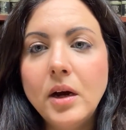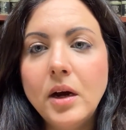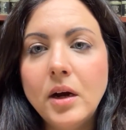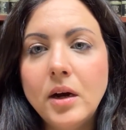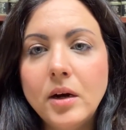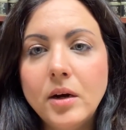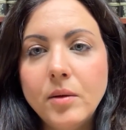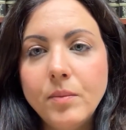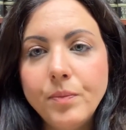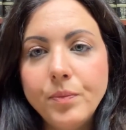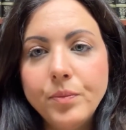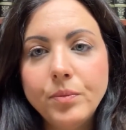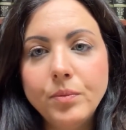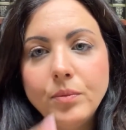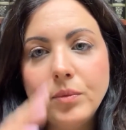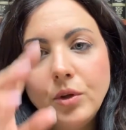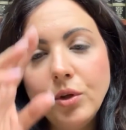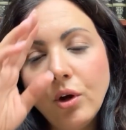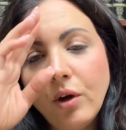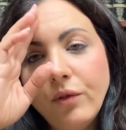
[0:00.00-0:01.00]

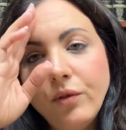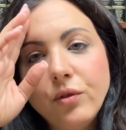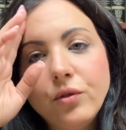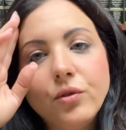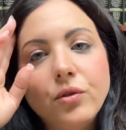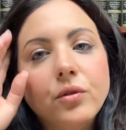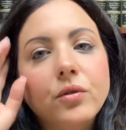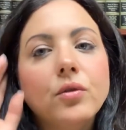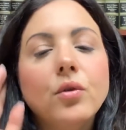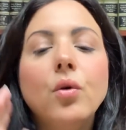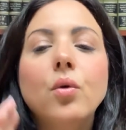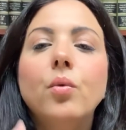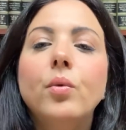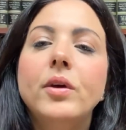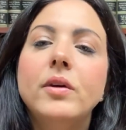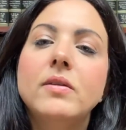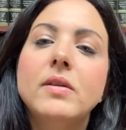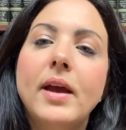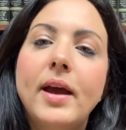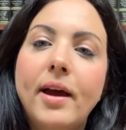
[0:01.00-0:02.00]
The officers
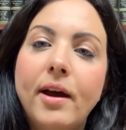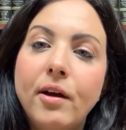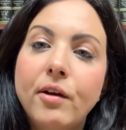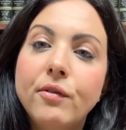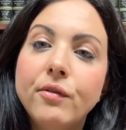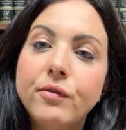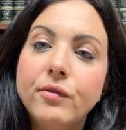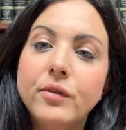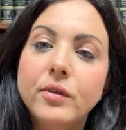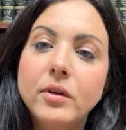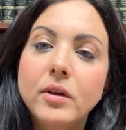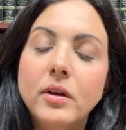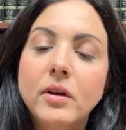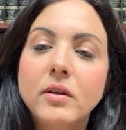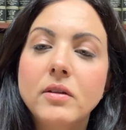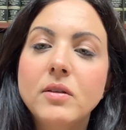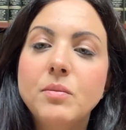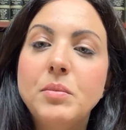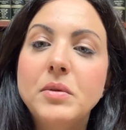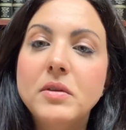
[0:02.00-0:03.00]
always have
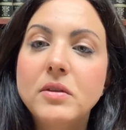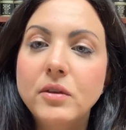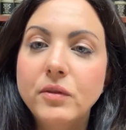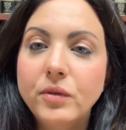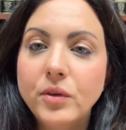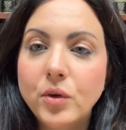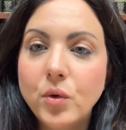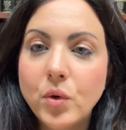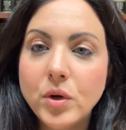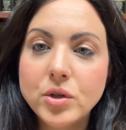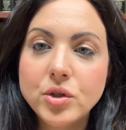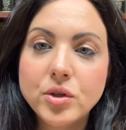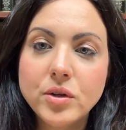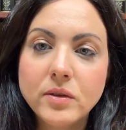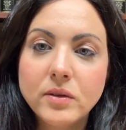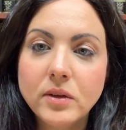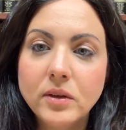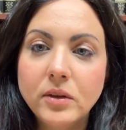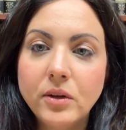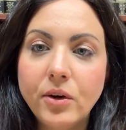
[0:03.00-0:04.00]
specific
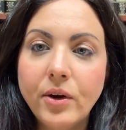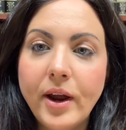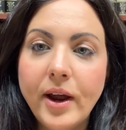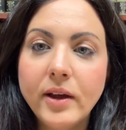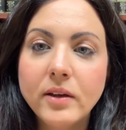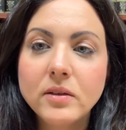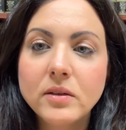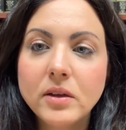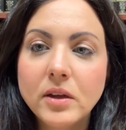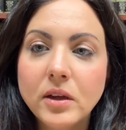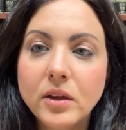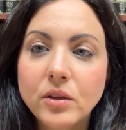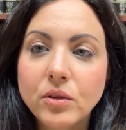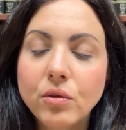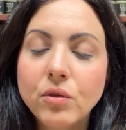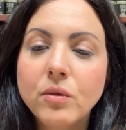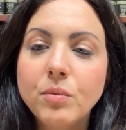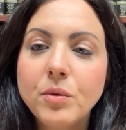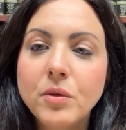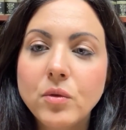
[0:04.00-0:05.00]
questions that they're asking, and
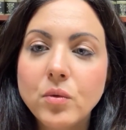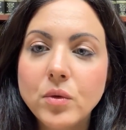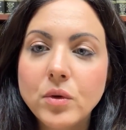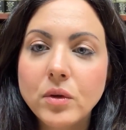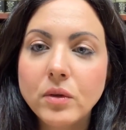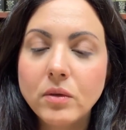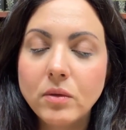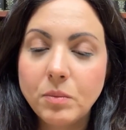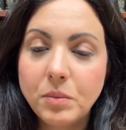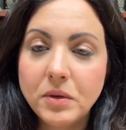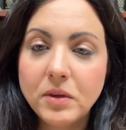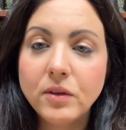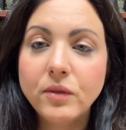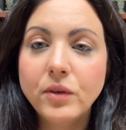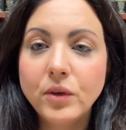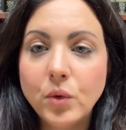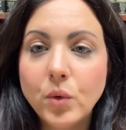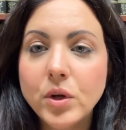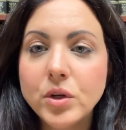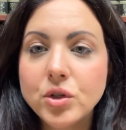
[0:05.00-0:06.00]
those
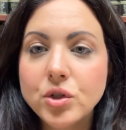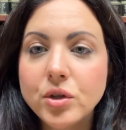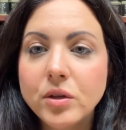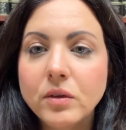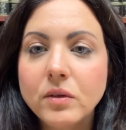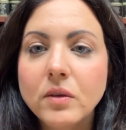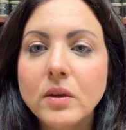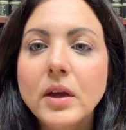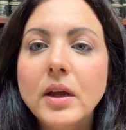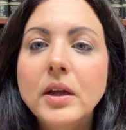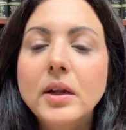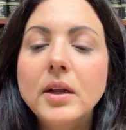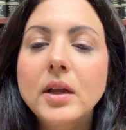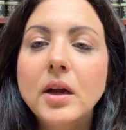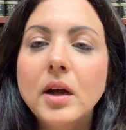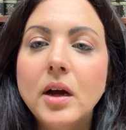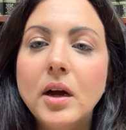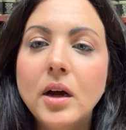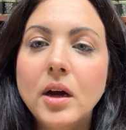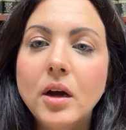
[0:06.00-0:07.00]
specific questions
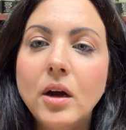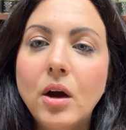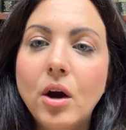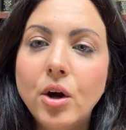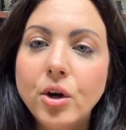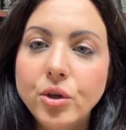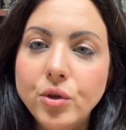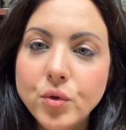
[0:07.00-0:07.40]
are